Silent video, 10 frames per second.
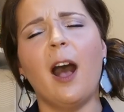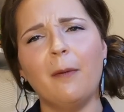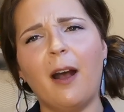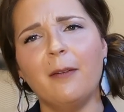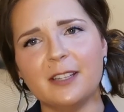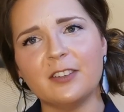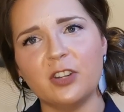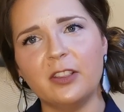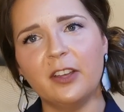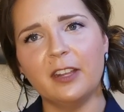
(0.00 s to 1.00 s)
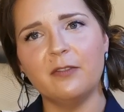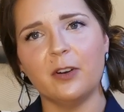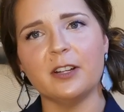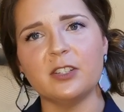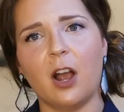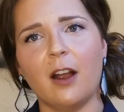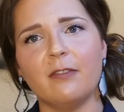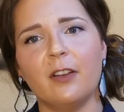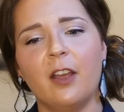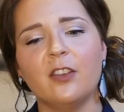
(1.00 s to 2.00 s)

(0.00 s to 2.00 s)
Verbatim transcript: I, I was actually looking for a scarf.